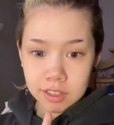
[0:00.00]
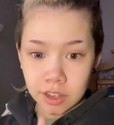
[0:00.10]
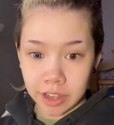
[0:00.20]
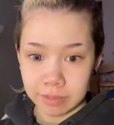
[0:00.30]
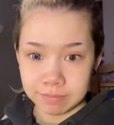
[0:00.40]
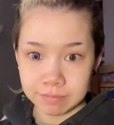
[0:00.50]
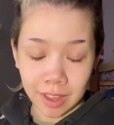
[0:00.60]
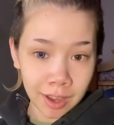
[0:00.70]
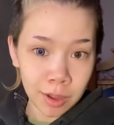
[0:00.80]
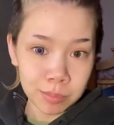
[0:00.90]
Okay, I
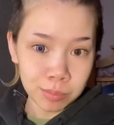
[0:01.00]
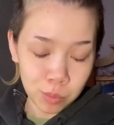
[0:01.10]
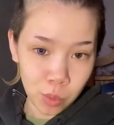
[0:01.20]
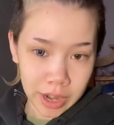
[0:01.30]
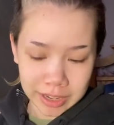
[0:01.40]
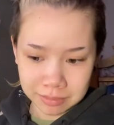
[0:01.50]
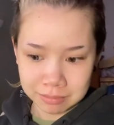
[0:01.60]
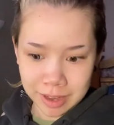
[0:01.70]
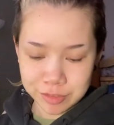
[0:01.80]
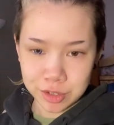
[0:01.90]
got one in.
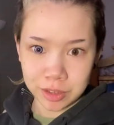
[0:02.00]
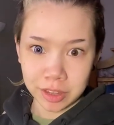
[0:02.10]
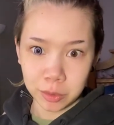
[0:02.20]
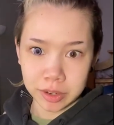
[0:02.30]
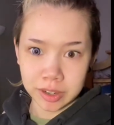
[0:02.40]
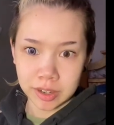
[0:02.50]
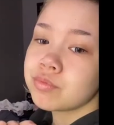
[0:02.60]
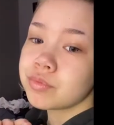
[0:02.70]
I have to do the other one.